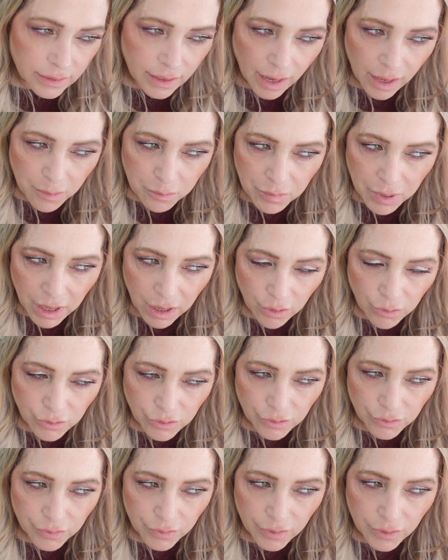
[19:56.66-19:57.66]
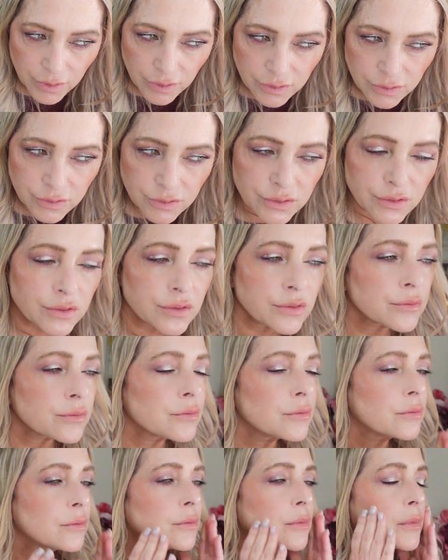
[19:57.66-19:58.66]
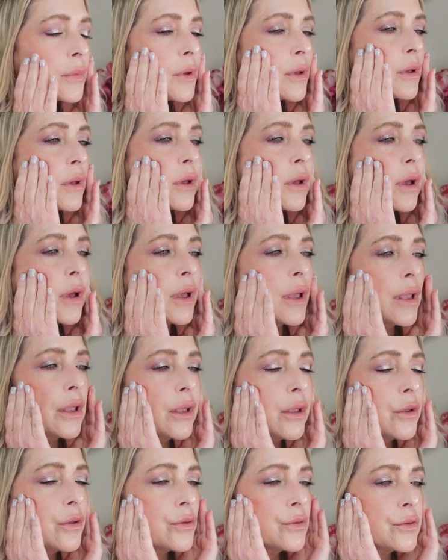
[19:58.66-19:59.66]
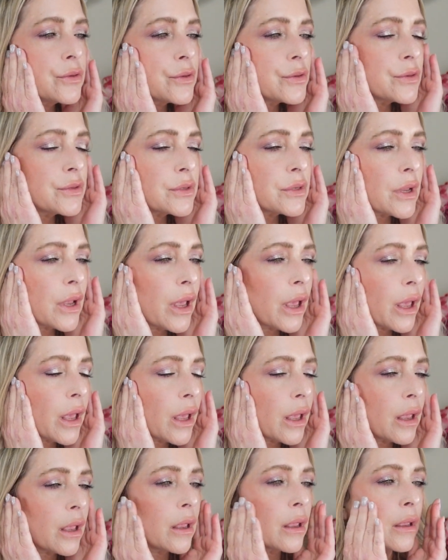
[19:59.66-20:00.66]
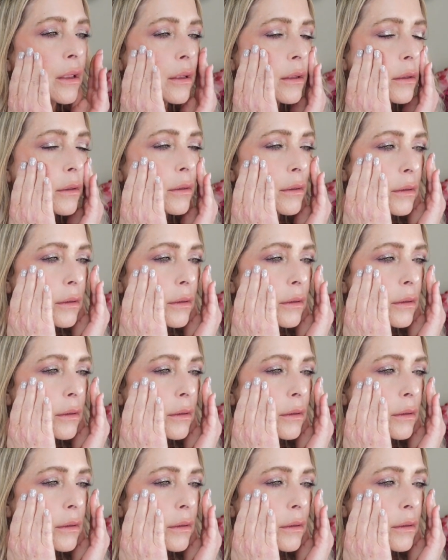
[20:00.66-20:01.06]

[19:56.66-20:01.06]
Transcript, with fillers: not powder this. I used a,